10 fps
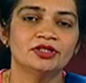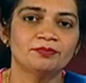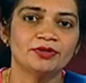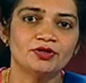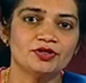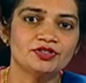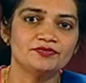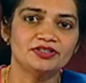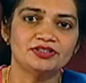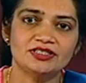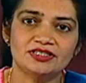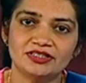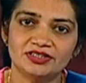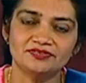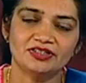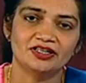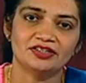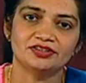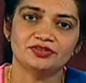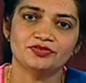Because of the distinctive
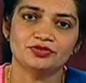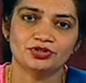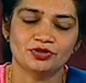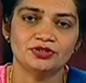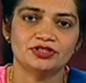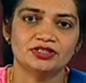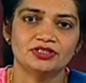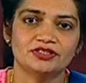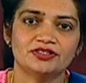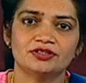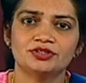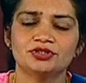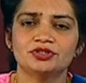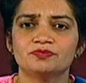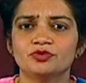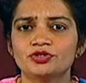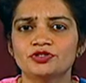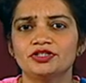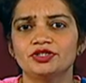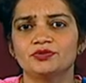character of sociology, researchers
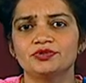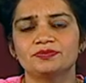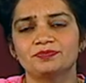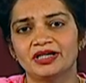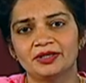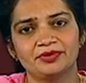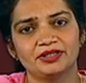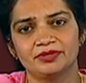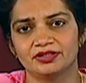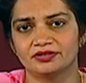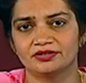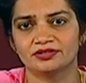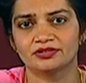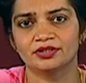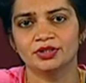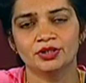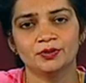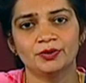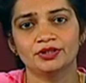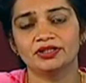mostly use primary methods
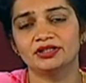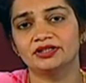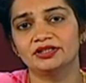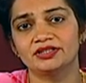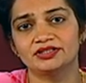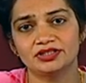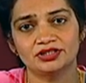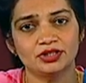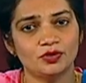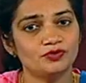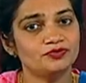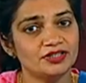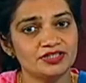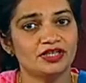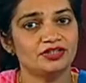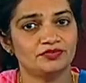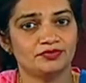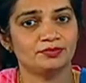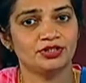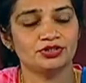where they collect data or first-hand
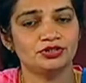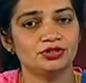information